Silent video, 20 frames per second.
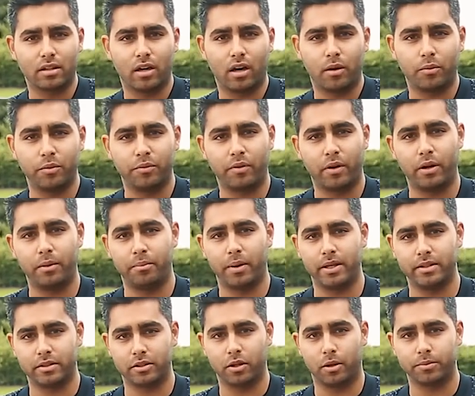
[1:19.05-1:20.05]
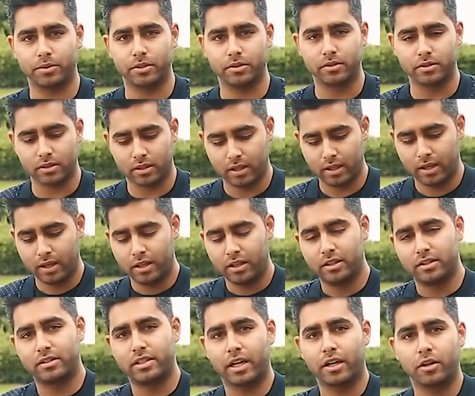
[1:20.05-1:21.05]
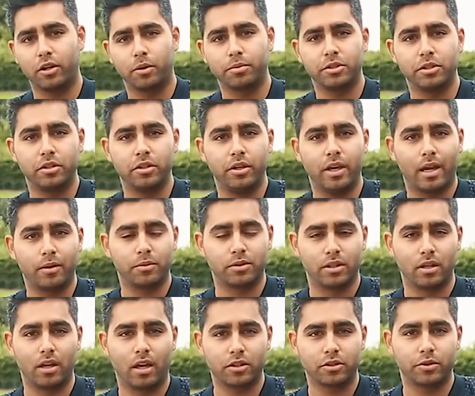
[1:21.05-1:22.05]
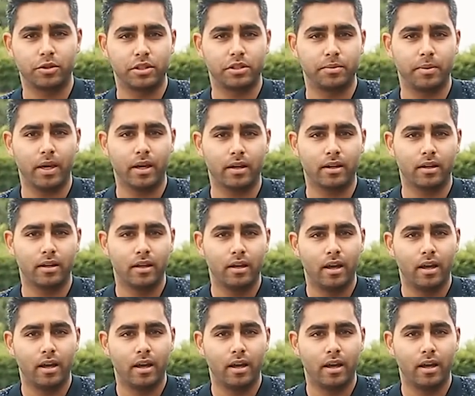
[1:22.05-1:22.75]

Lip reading: car with very basic options. The second option that you had was a luxury spec,